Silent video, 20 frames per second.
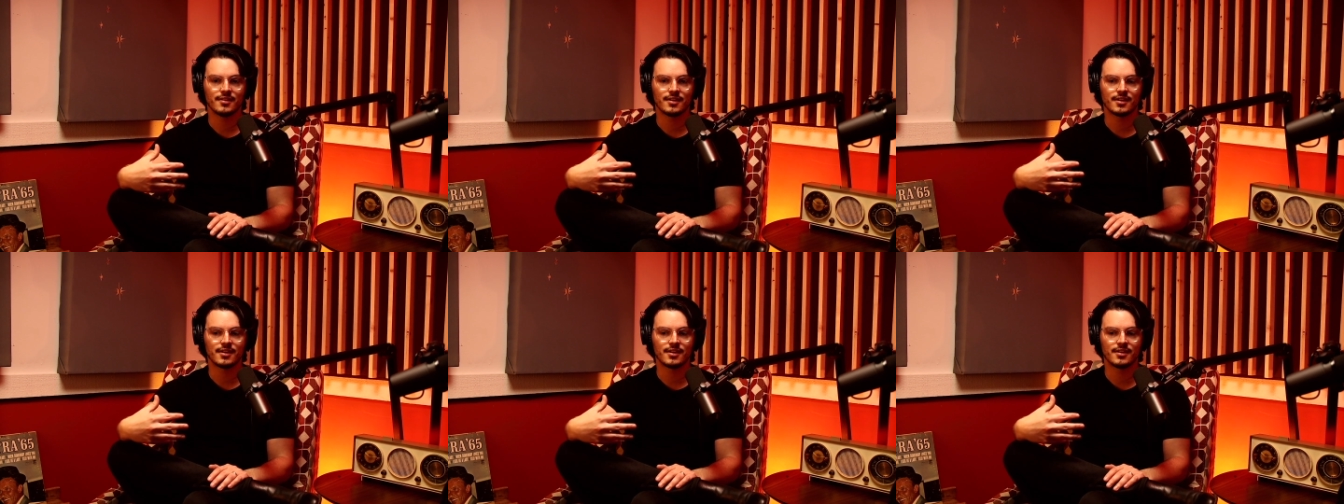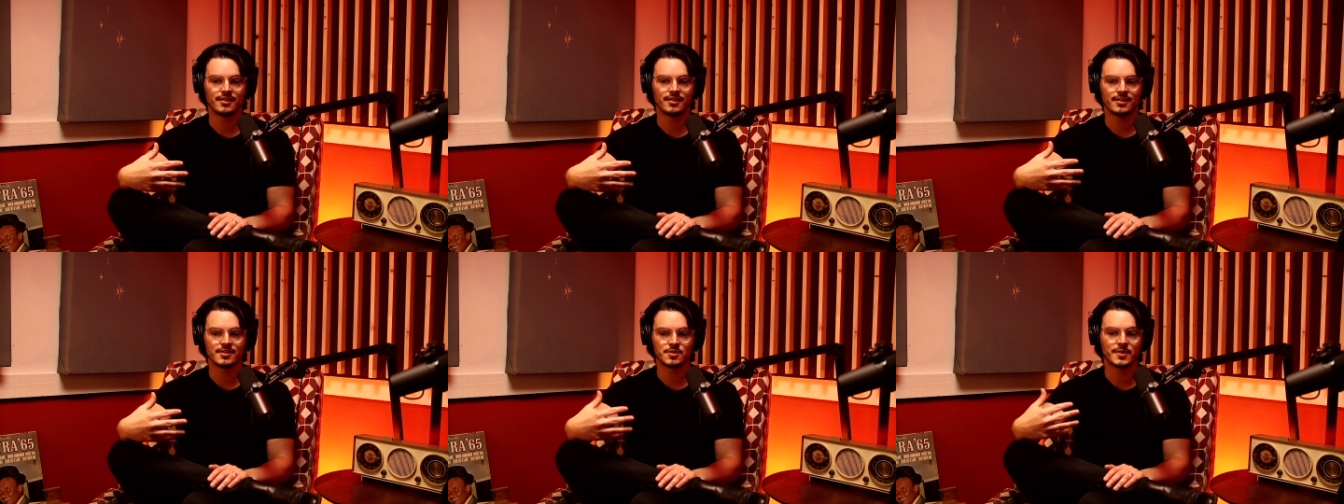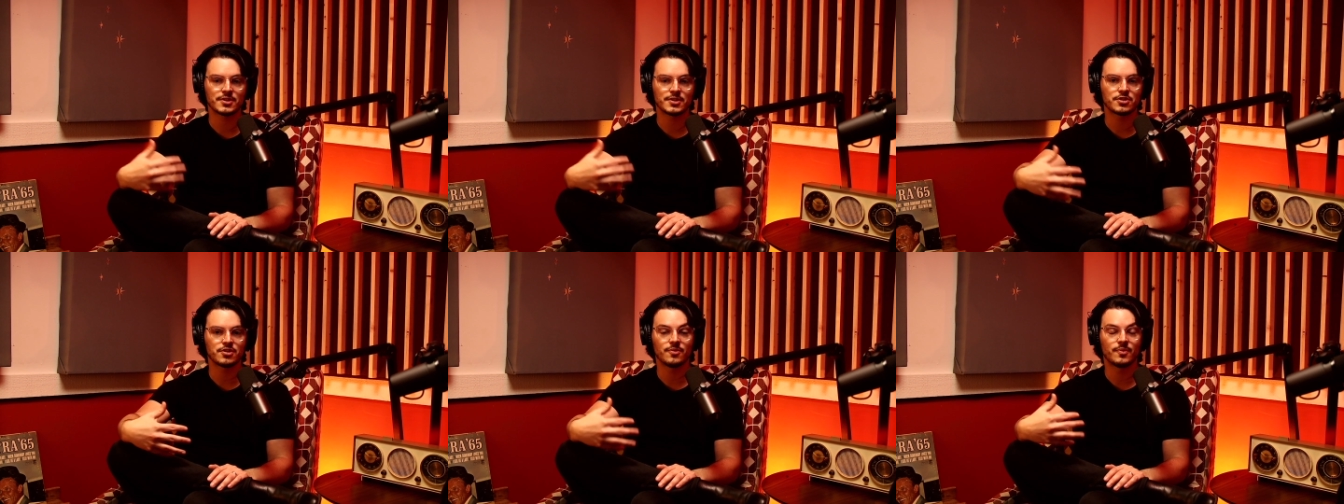
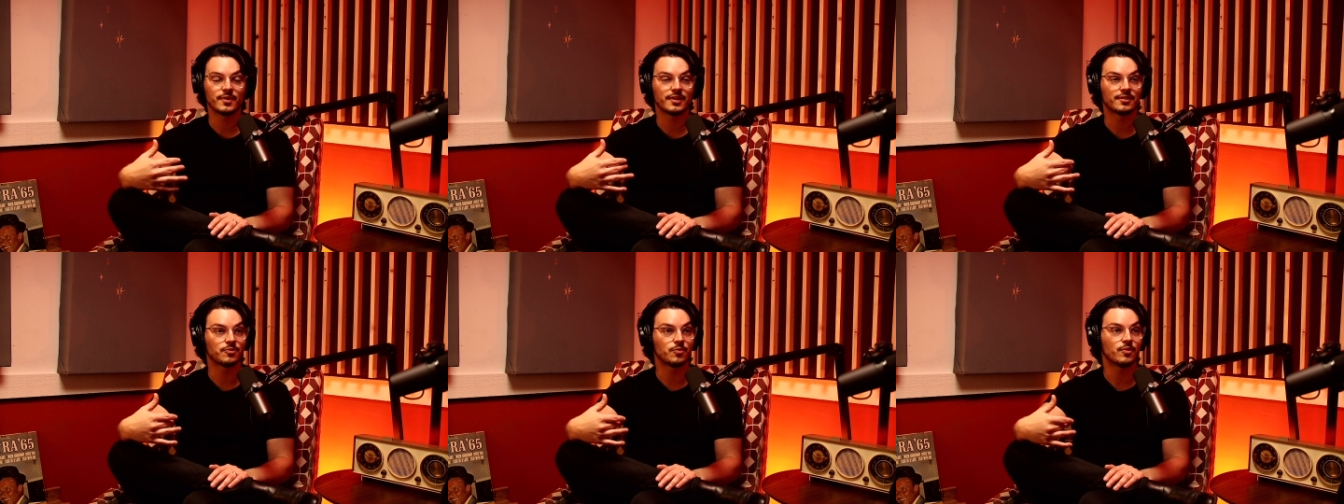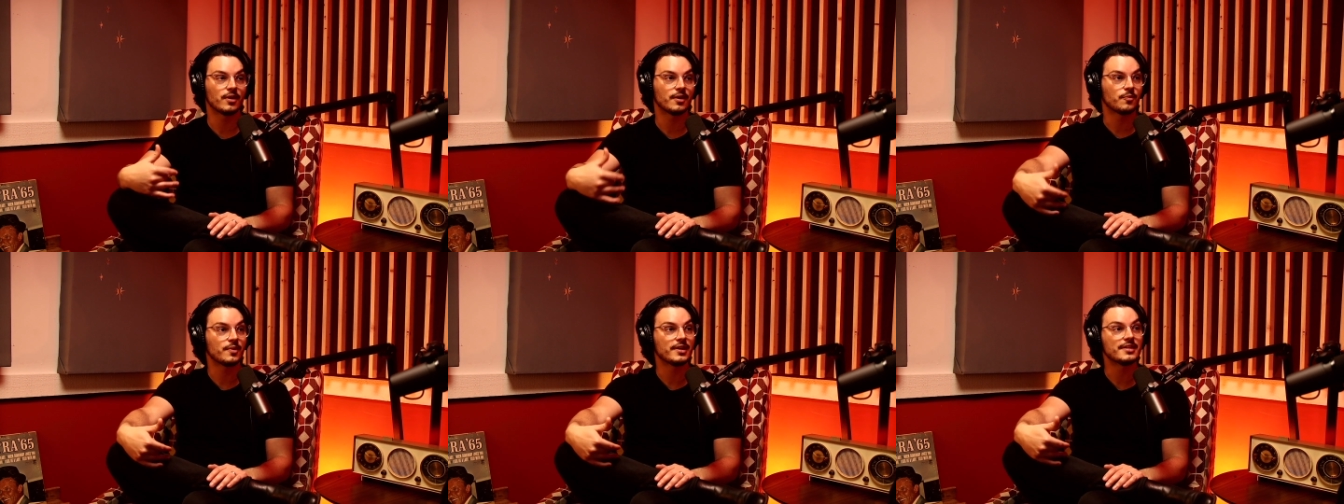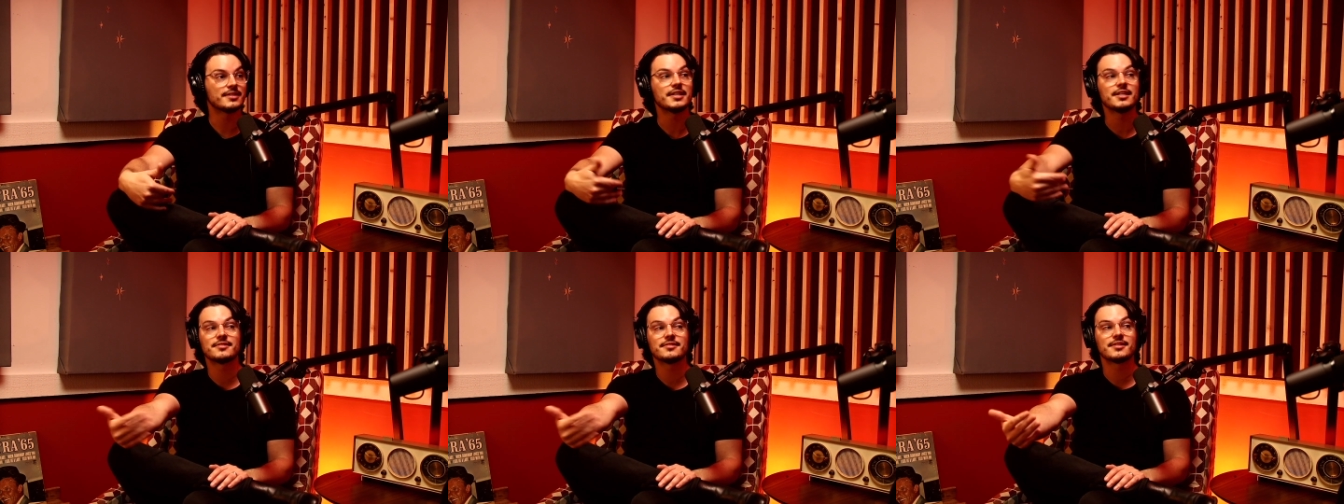especially with what we
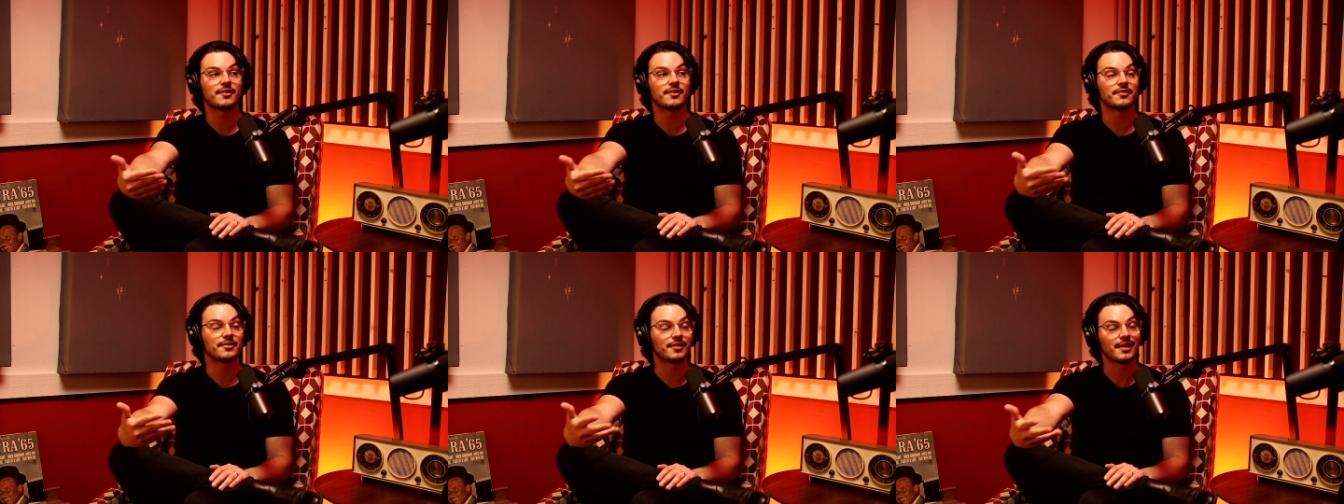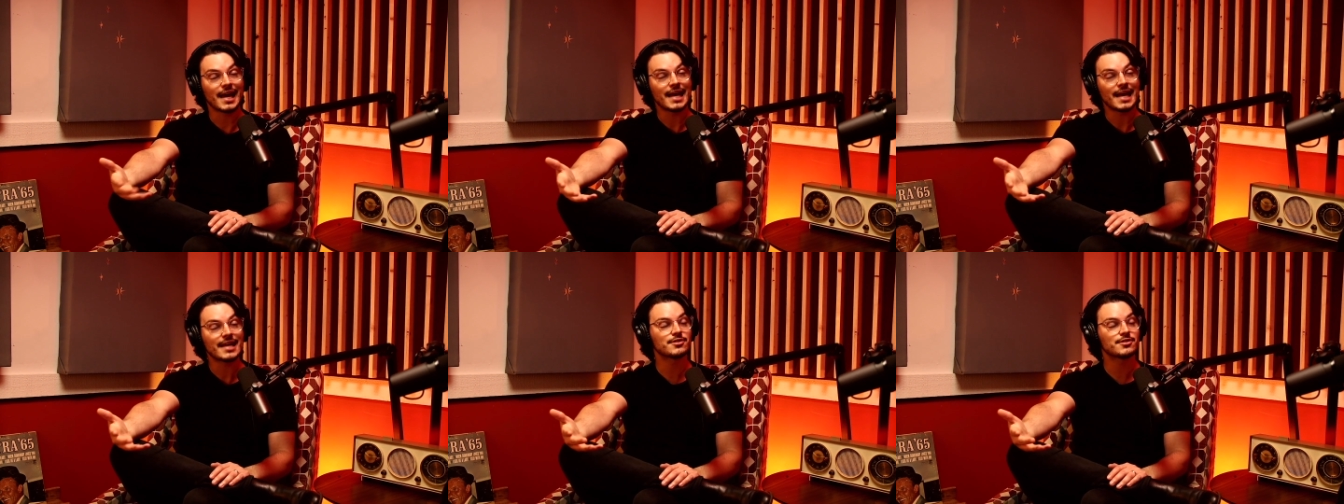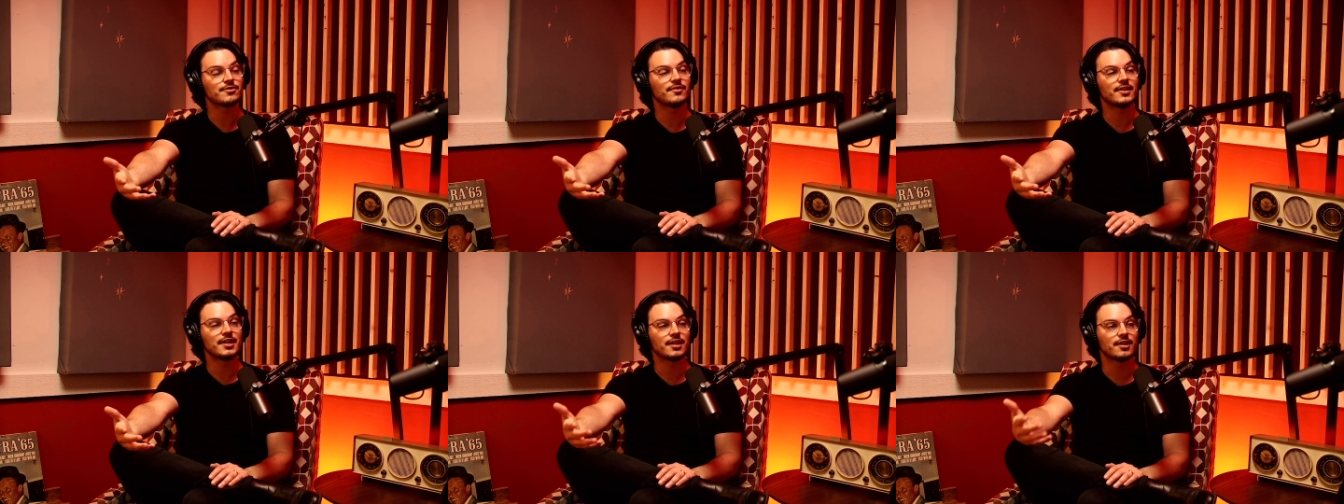teased out in the
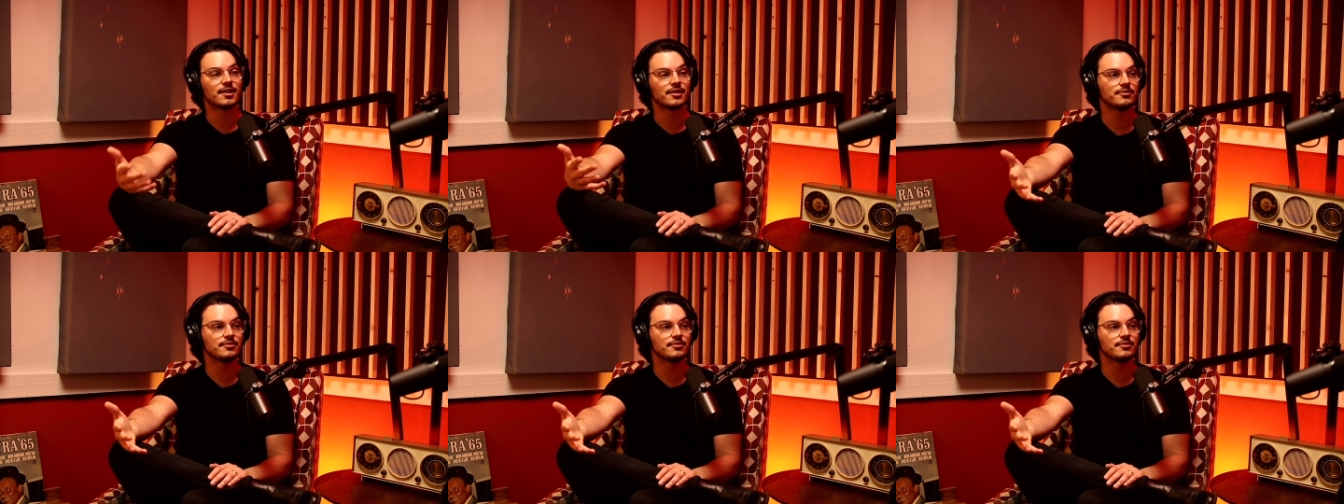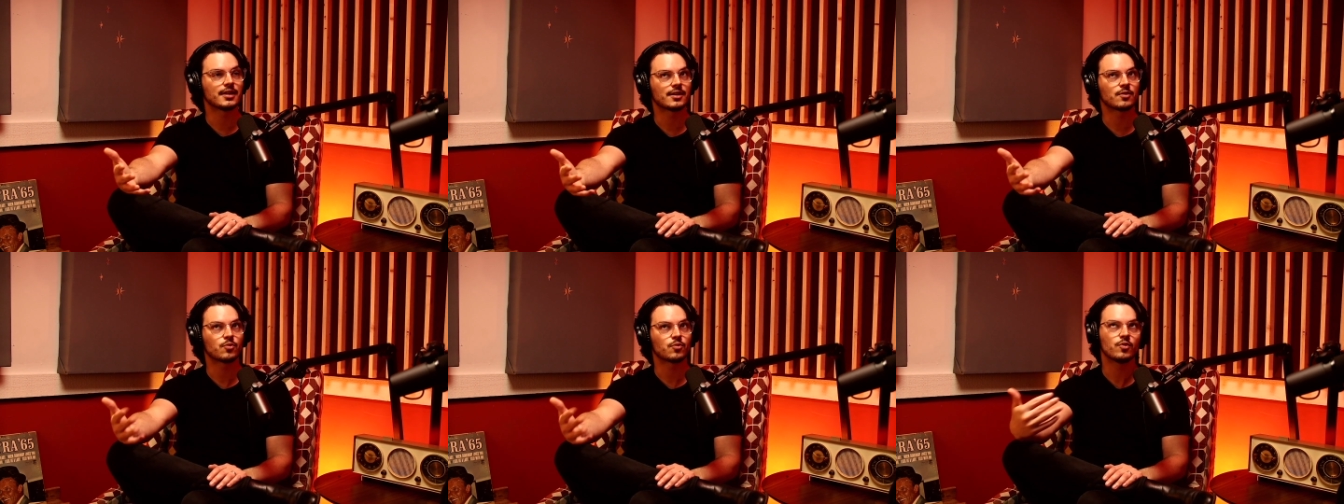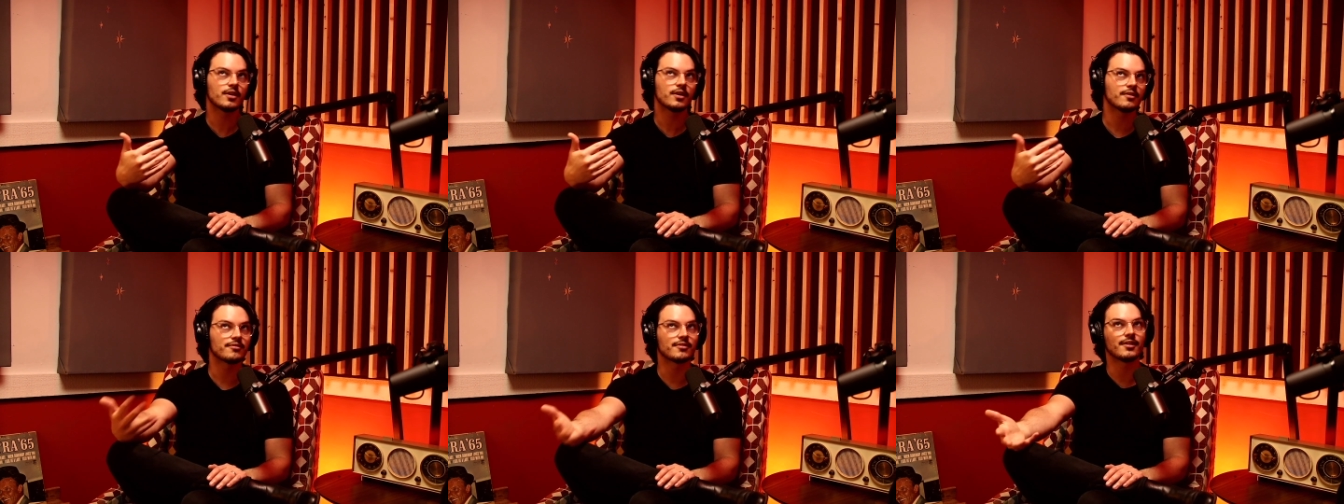last video,
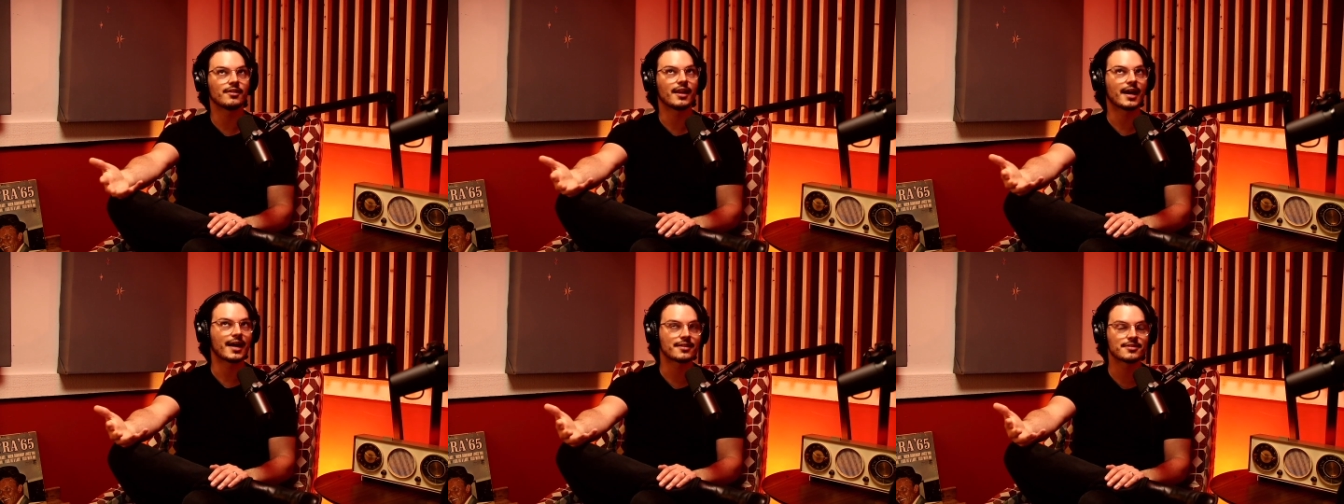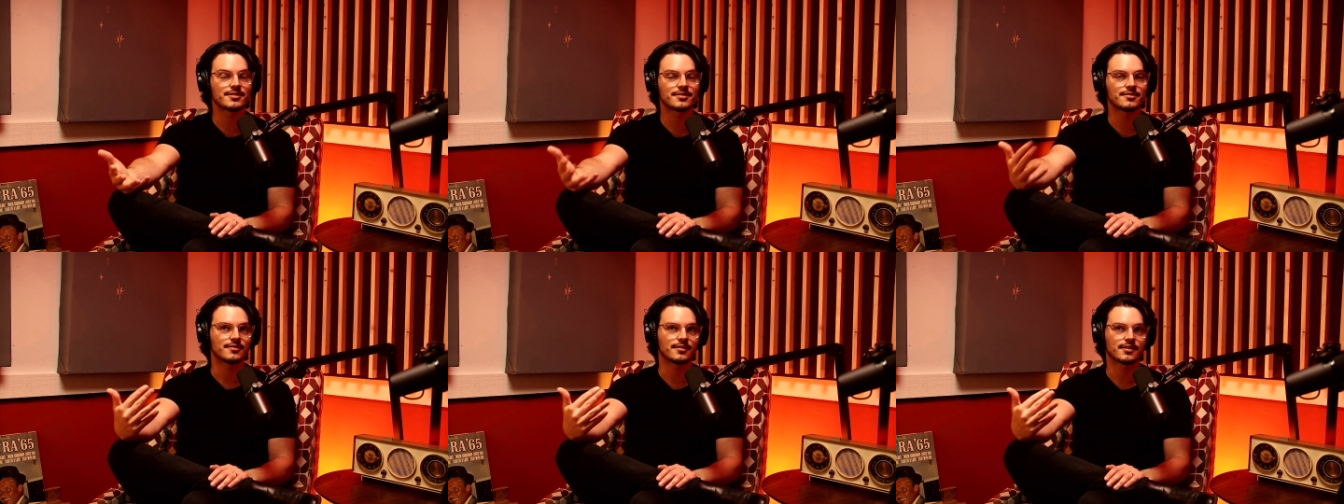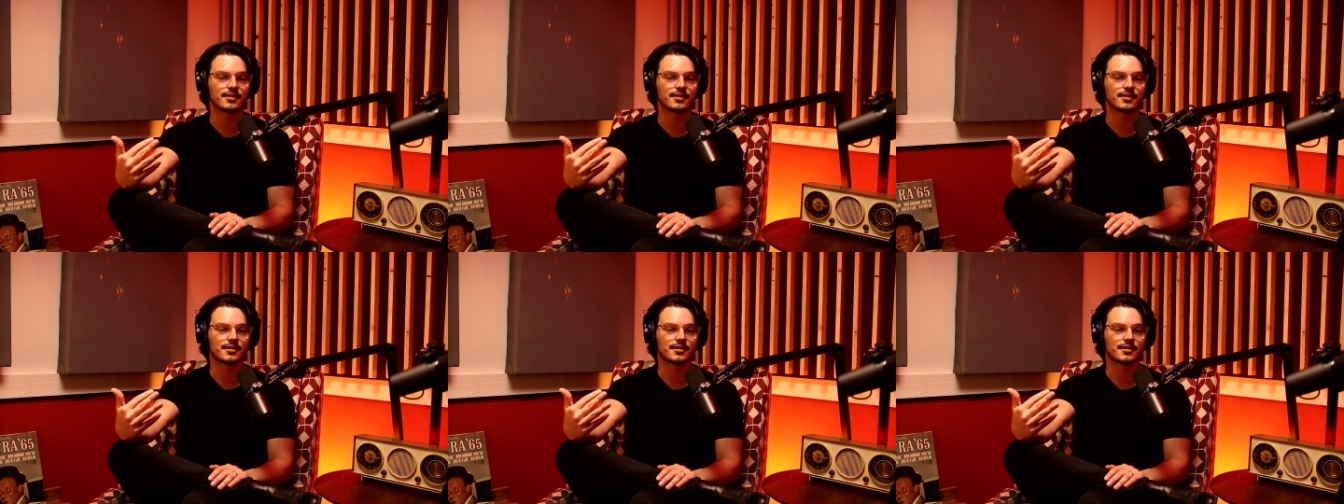one of the last